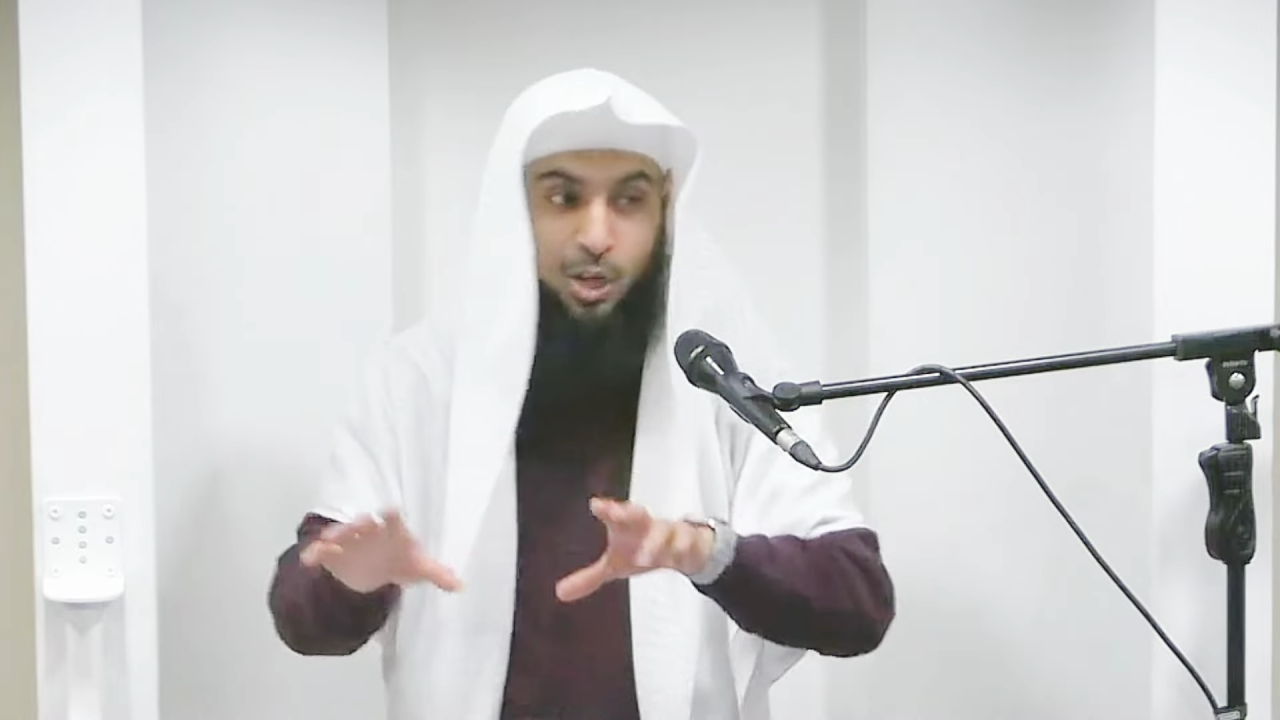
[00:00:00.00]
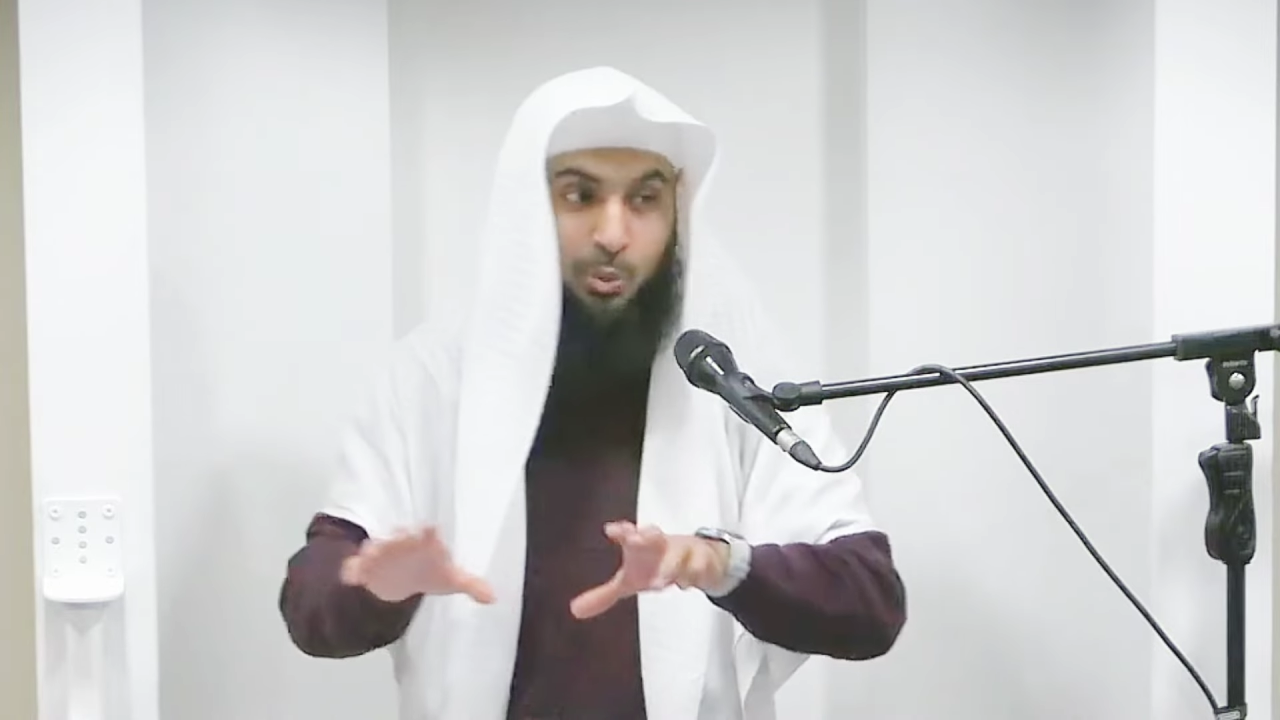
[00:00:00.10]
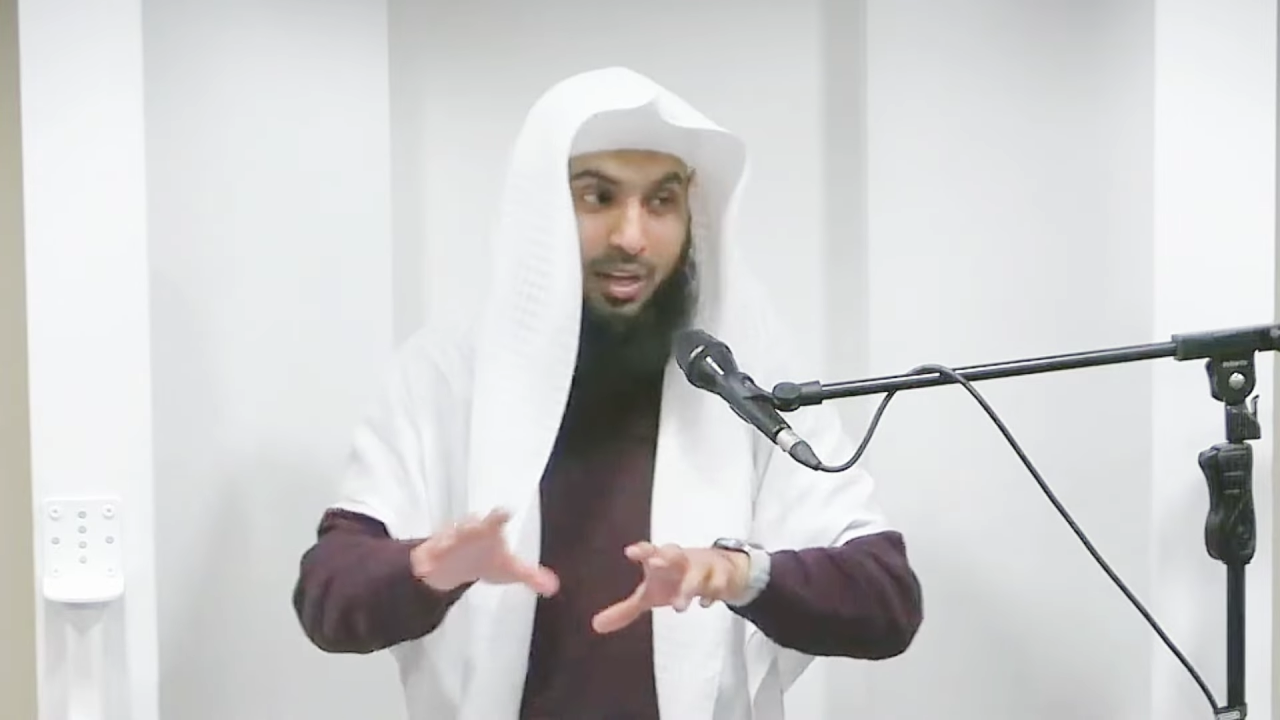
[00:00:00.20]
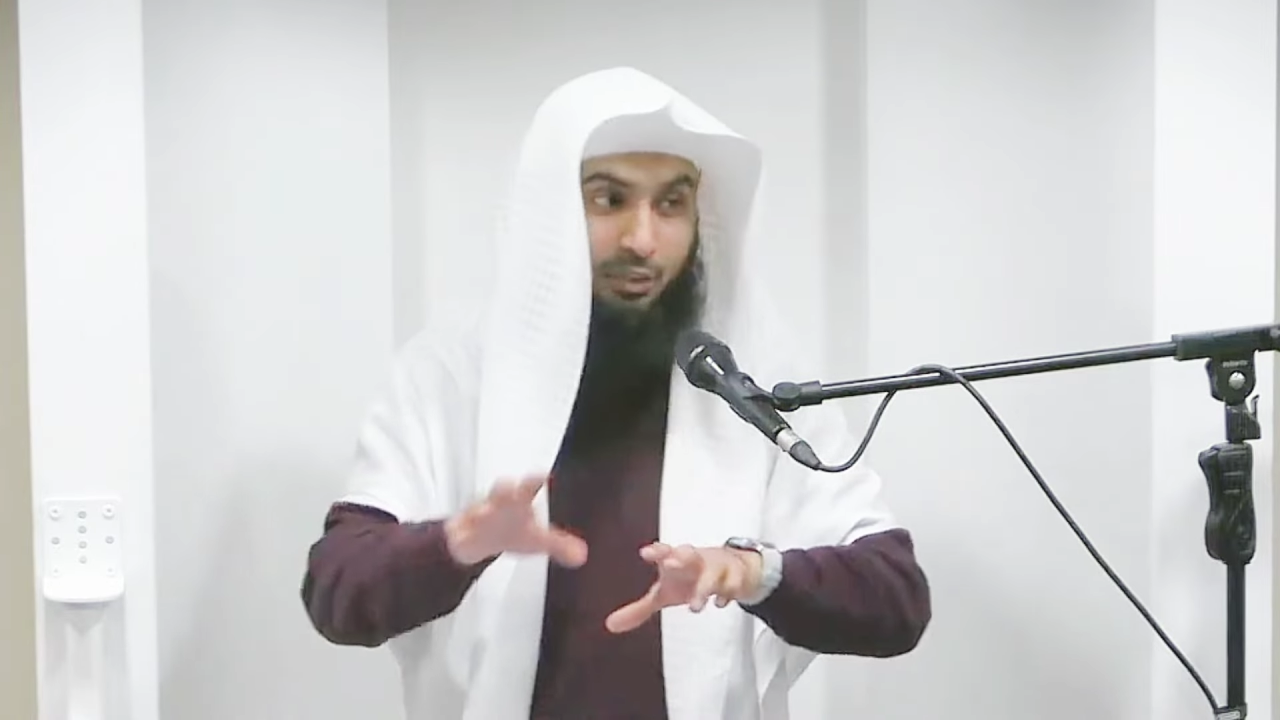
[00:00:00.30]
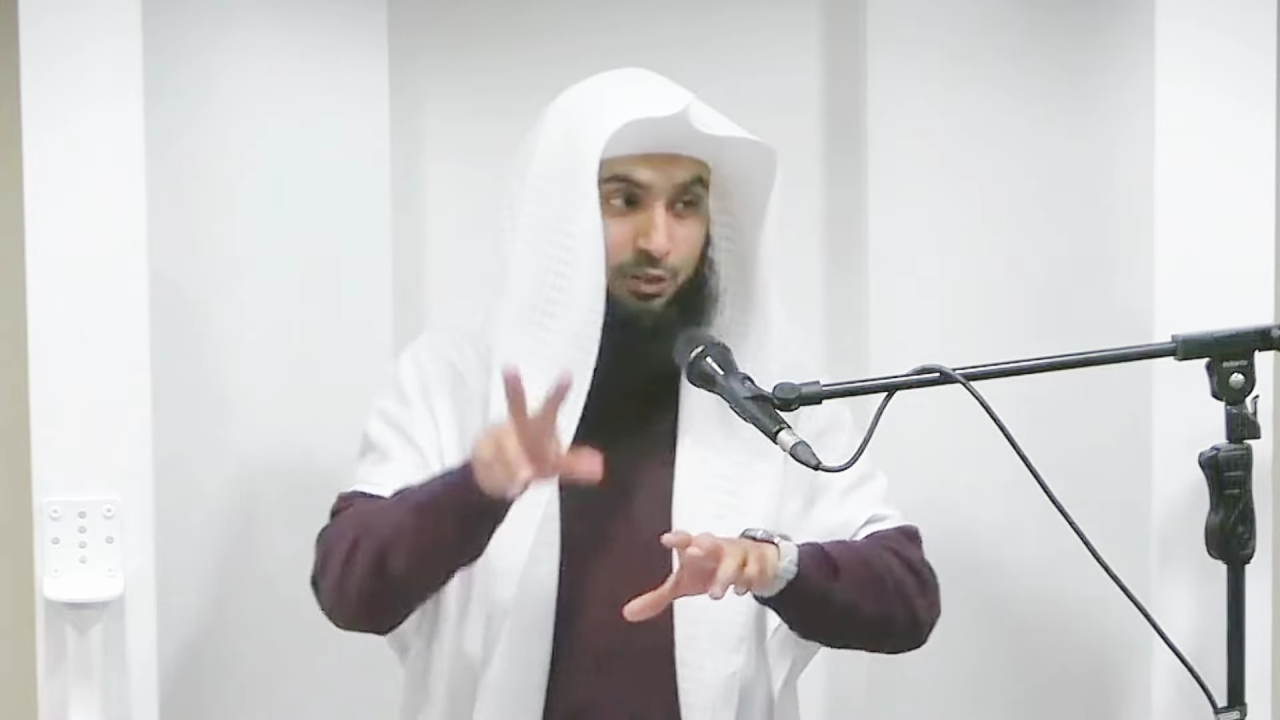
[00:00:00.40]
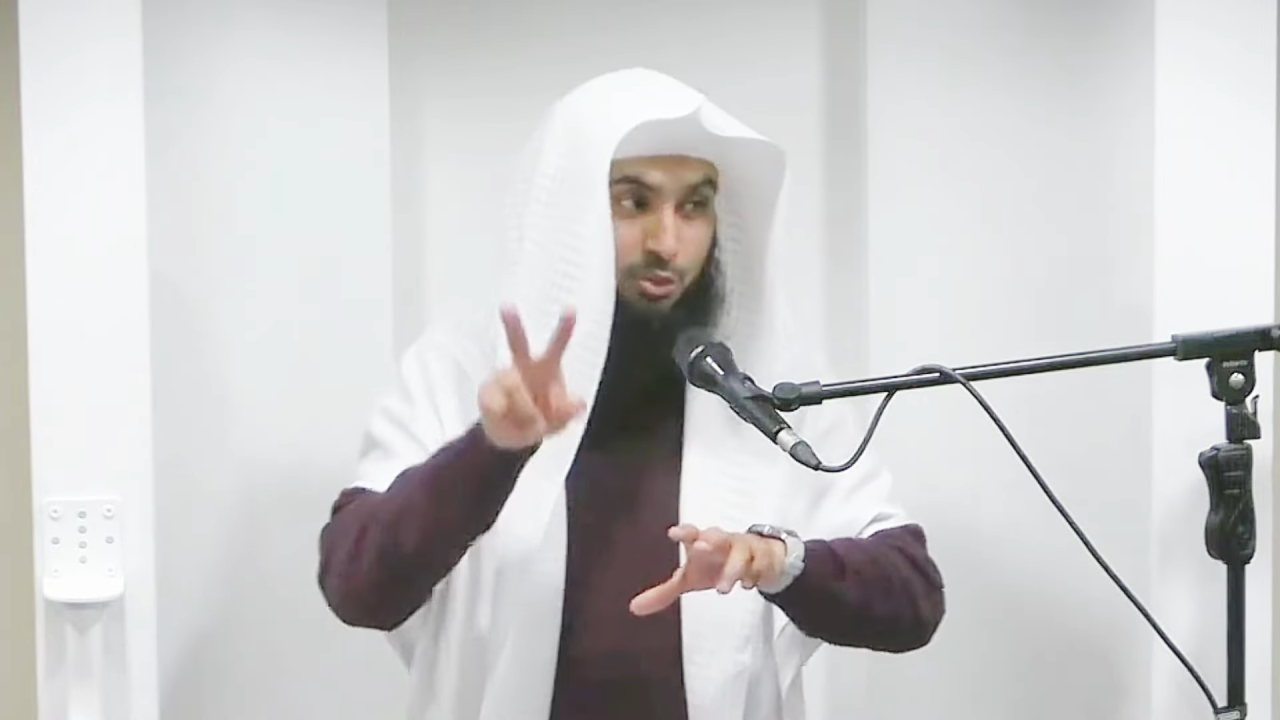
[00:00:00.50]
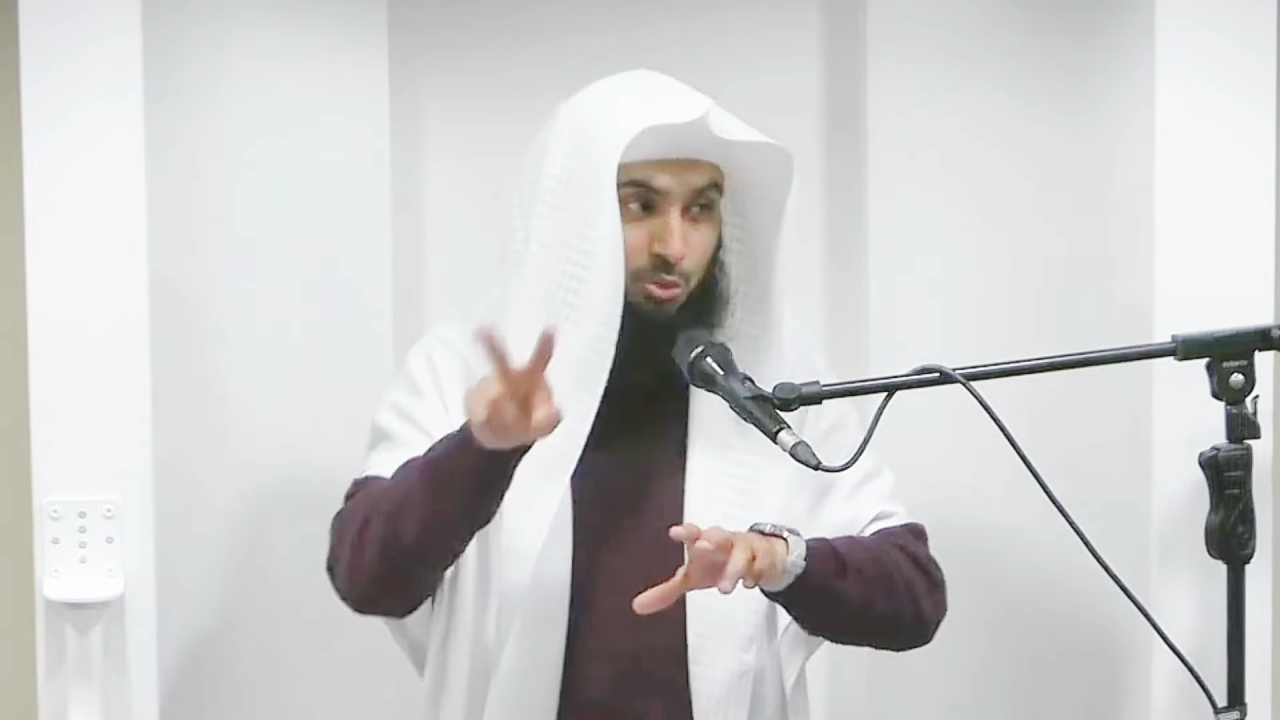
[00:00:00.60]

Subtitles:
we have